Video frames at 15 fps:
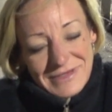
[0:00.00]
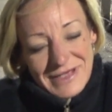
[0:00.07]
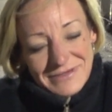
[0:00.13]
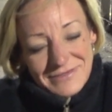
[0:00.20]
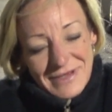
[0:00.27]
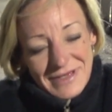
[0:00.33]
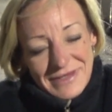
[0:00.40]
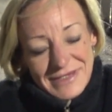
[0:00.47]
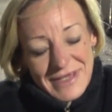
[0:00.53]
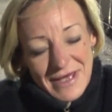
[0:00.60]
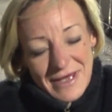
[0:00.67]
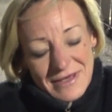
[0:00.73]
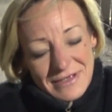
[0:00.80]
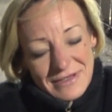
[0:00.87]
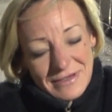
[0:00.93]
That's what I
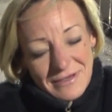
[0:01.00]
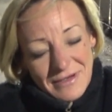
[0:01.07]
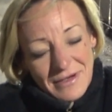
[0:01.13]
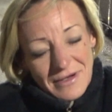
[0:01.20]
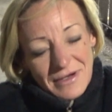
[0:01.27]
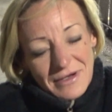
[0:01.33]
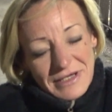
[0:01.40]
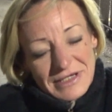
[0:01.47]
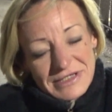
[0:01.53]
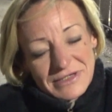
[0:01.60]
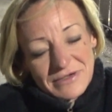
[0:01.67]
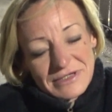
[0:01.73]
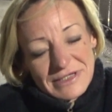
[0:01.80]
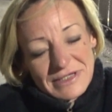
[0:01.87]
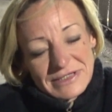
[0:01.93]
thought. Okay,
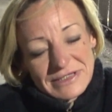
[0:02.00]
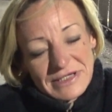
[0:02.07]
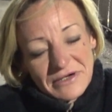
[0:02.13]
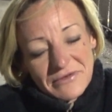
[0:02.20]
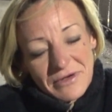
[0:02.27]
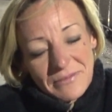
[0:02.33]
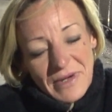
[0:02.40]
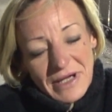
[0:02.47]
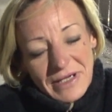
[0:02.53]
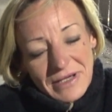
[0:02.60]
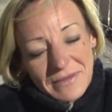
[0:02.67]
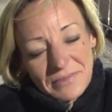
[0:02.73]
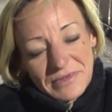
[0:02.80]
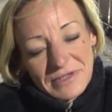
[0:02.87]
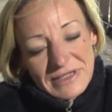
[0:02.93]
so it says, Dear
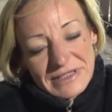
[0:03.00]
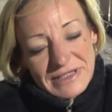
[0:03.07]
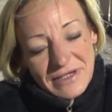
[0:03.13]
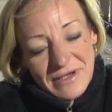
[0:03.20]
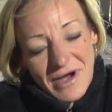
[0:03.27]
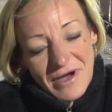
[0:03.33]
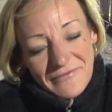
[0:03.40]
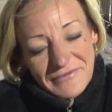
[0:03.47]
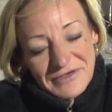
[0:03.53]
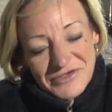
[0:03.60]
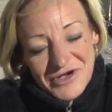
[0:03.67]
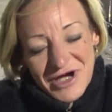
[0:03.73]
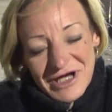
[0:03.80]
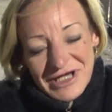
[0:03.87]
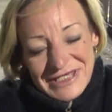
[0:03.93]
Rebecca, please get off of
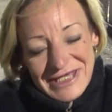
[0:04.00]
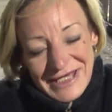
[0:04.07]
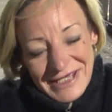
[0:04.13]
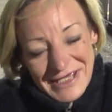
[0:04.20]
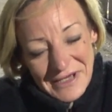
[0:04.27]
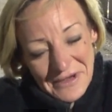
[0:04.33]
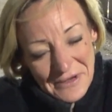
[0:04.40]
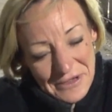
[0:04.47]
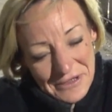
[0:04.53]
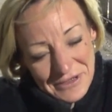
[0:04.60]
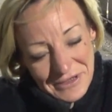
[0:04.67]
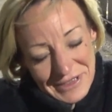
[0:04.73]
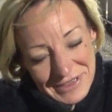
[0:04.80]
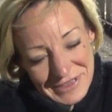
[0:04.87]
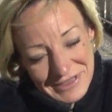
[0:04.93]
drugs.
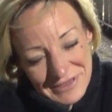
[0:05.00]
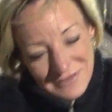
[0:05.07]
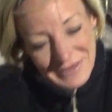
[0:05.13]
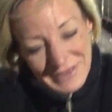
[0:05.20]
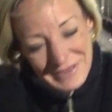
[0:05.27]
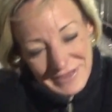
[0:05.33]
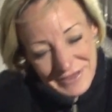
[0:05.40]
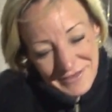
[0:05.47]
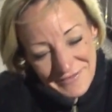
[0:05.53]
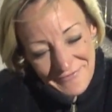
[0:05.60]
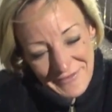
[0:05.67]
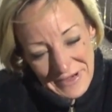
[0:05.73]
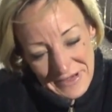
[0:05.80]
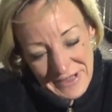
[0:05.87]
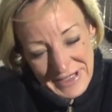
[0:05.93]
You can do it. You're
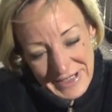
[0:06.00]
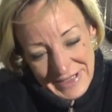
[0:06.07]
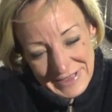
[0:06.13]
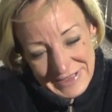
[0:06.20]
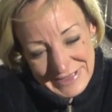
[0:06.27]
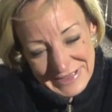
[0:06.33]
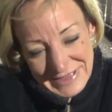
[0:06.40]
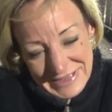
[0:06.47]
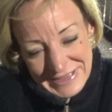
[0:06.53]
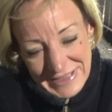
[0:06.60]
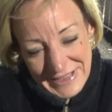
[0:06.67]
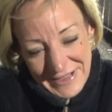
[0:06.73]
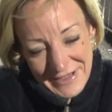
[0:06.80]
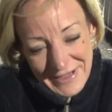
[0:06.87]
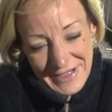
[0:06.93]
very
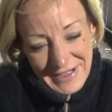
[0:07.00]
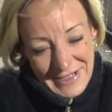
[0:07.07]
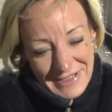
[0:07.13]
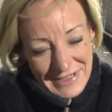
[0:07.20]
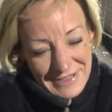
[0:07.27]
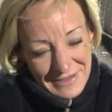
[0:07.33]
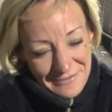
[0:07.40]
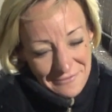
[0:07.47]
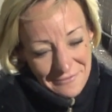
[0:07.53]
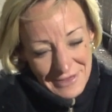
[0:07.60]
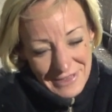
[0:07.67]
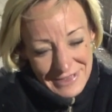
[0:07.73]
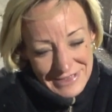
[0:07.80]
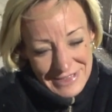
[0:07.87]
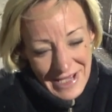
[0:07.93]
sincere. And
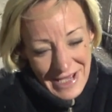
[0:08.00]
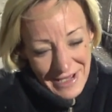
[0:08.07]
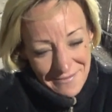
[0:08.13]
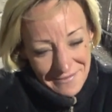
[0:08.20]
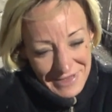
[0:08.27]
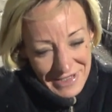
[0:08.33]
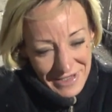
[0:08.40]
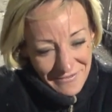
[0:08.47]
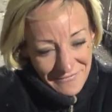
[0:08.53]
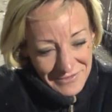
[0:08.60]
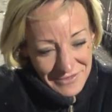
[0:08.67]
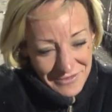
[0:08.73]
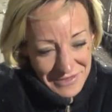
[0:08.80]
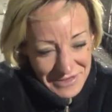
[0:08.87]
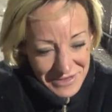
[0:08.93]
when Tom gave
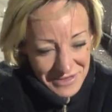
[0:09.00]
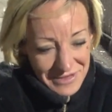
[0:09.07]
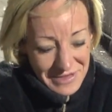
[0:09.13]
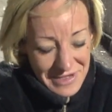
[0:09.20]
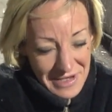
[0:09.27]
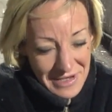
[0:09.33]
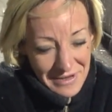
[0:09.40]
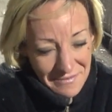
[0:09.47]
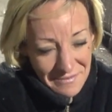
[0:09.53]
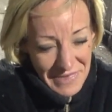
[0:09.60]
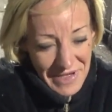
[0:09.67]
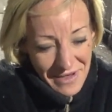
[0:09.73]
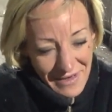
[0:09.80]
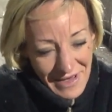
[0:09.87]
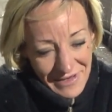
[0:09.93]
you your
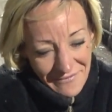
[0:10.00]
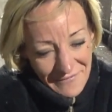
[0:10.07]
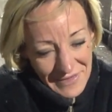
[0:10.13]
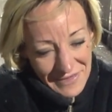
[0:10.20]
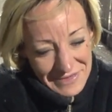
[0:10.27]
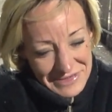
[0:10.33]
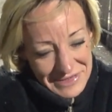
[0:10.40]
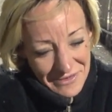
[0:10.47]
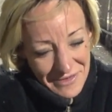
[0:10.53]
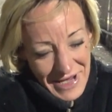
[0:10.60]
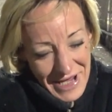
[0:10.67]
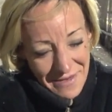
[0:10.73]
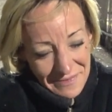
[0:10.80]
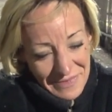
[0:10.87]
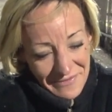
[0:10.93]
mail, I felt so
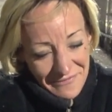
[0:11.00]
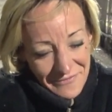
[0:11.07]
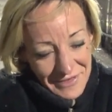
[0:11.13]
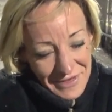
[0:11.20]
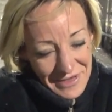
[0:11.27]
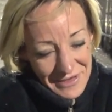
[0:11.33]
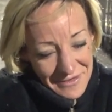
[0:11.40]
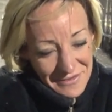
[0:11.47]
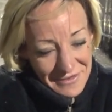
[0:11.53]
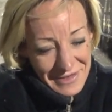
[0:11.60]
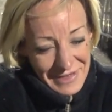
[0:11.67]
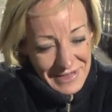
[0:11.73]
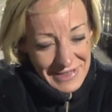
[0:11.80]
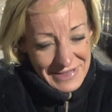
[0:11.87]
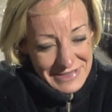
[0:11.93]
happy for you
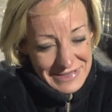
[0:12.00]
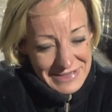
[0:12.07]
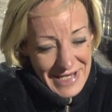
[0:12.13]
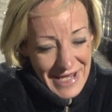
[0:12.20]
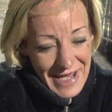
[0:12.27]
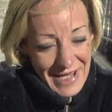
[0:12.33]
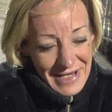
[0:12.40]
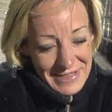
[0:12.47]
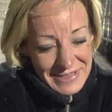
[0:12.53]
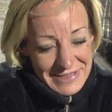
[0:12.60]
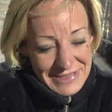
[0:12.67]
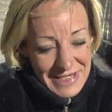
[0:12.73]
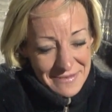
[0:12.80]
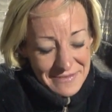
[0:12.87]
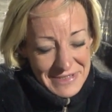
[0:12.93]
and sad at
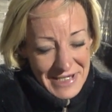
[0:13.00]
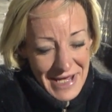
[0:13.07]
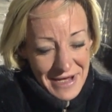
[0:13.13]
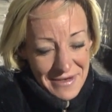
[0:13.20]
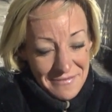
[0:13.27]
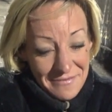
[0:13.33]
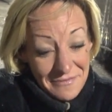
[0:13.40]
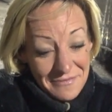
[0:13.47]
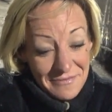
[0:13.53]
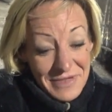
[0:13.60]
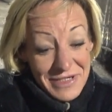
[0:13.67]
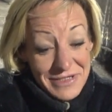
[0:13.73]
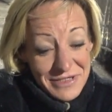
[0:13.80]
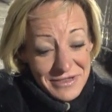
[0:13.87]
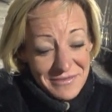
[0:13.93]
the same time.
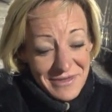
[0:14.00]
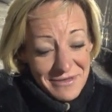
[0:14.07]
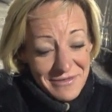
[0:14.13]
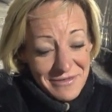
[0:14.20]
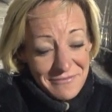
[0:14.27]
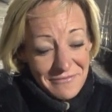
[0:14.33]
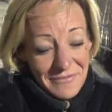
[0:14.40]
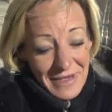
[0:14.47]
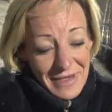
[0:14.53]
Me too, baby.